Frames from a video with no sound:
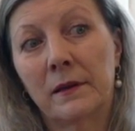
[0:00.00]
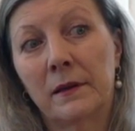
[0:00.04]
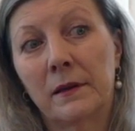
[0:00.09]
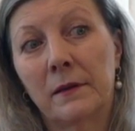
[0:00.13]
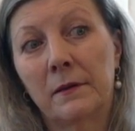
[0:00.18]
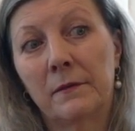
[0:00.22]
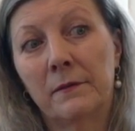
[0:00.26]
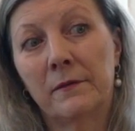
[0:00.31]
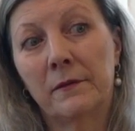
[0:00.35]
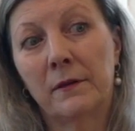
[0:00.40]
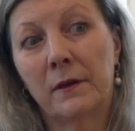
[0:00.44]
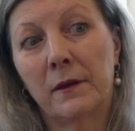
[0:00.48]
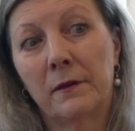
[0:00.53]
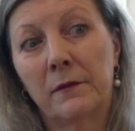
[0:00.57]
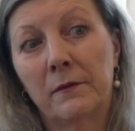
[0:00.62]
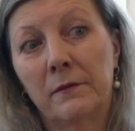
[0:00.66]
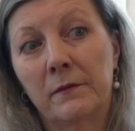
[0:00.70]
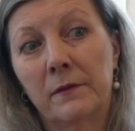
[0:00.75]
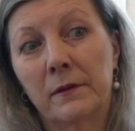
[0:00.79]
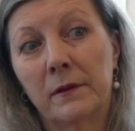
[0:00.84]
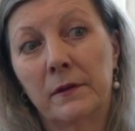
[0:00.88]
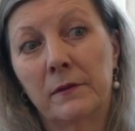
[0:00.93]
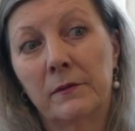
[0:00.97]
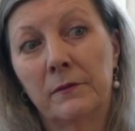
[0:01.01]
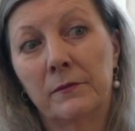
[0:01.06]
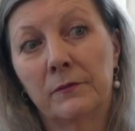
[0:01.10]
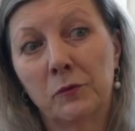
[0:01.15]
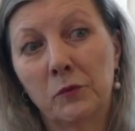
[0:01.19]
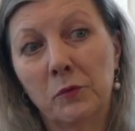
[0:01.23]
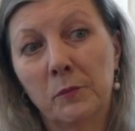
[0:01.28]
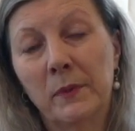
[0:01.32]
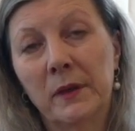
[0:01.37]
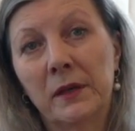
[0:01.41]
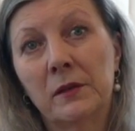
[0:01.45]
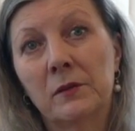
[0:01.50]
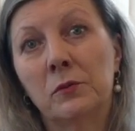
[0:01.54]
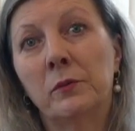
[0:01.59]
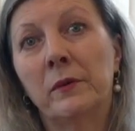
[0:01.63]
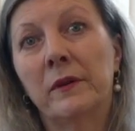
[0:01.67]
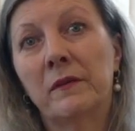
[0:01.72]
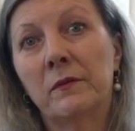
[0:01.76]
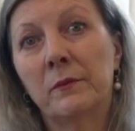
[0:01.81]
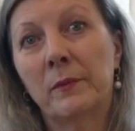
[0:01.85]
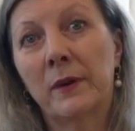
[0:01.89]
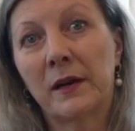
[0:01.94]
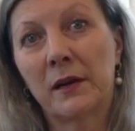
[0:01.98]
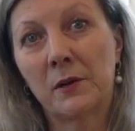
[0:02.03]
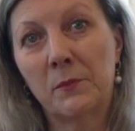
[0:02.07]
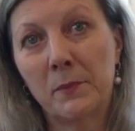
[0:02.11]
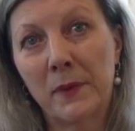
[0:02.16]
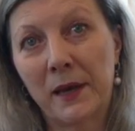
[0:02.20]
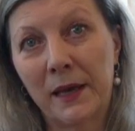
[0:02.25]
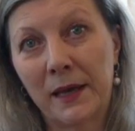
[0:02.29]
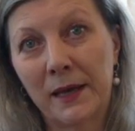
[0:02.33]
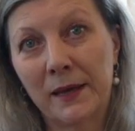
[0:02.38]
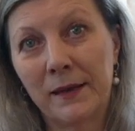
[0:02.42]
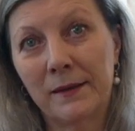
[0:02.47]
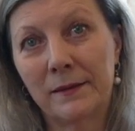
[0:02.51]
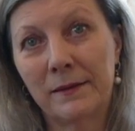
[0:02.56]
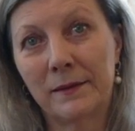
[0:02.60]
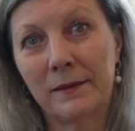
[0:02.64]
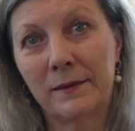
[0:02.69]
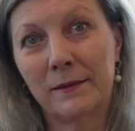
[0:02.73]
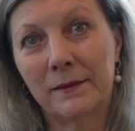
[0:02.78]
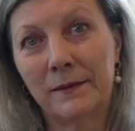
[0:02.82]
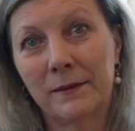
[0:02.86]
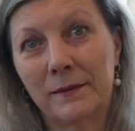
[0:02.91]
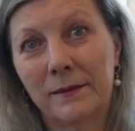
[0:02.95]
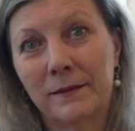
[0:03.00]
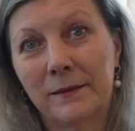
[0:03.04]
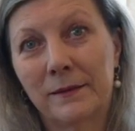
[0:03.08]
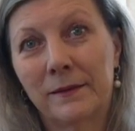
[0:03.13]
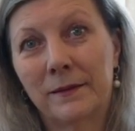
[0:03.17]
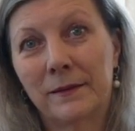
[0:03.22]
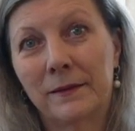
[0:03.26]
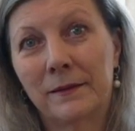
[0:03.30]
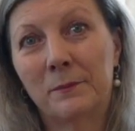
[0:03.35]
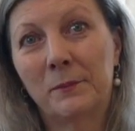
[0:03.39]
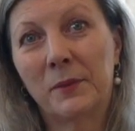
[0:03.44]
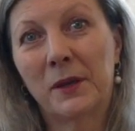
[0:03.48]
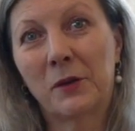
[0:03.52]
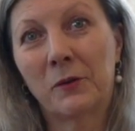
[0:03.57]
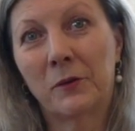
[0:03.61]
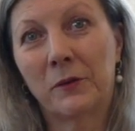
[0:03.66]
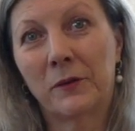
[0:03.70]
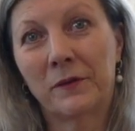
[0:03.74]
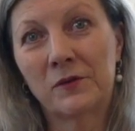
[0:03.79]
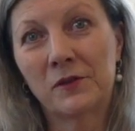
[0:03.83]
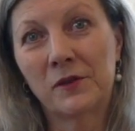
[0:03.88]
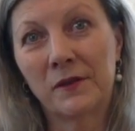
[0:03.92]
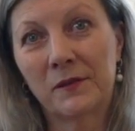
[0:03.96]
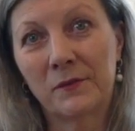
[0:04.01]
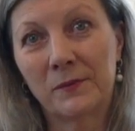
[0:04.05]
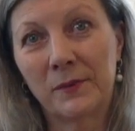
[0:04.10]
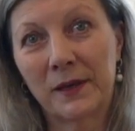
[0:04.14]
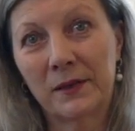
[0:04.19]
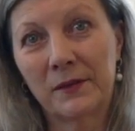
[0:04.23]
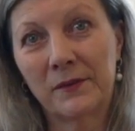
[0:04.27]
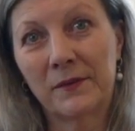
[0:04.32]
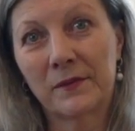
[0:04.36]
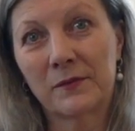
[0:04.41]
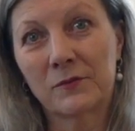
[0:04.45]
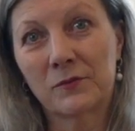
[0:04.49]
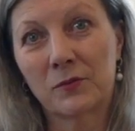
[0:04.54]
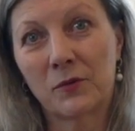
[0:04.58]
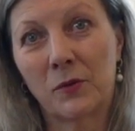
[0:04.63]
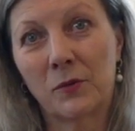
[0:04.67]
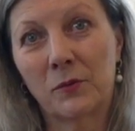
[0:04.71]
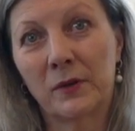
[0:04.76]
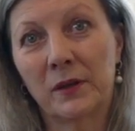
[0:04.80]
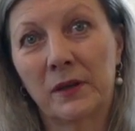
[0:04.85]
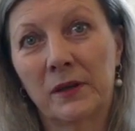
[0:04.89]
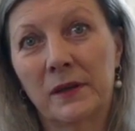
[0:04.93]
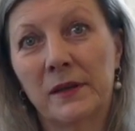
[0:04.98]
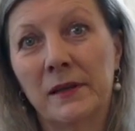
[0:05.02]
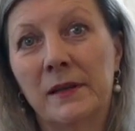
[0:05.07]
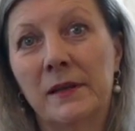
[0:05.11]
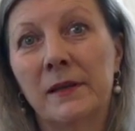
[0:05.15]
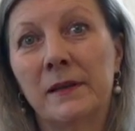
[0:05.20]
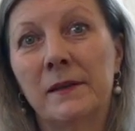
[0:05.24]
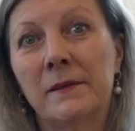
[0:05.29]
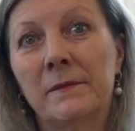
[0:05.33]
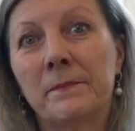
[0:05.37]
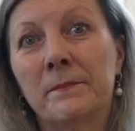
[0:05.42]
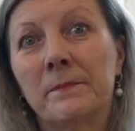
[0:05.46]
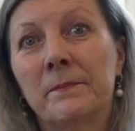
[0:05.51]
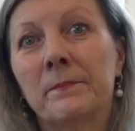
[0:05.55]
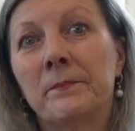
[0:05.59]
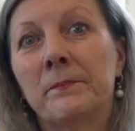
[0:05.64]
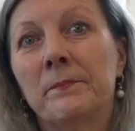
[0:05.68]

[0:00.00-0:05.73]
a, a, a woman who is very male because she's very strongly